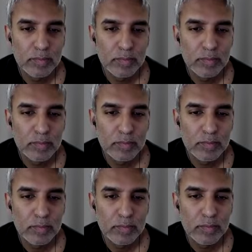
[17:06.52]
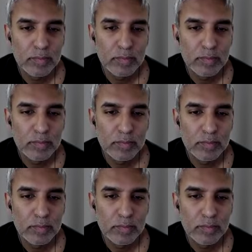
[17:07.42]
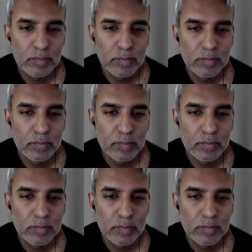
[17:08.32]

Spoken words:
(not speaking)